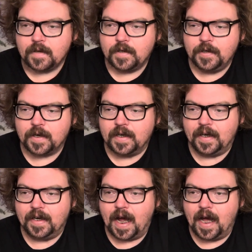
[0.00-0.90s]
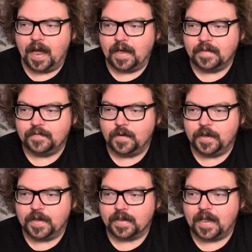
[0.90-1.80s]
you're going to die before
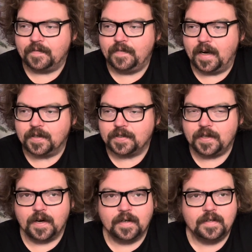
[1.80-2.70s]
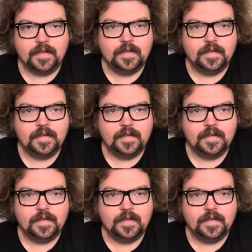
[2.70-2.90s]
you get that fire started.